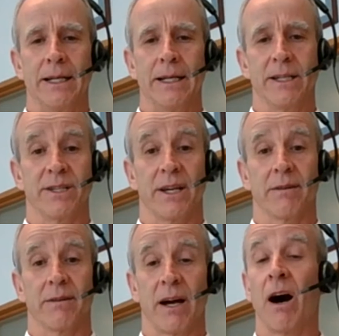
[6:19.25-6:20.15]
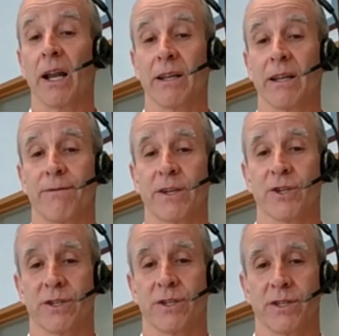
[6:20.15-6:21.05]
it is a highly
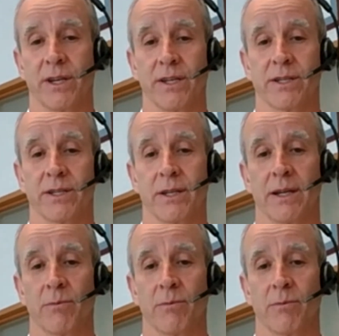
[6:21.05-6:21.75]
infectious disease.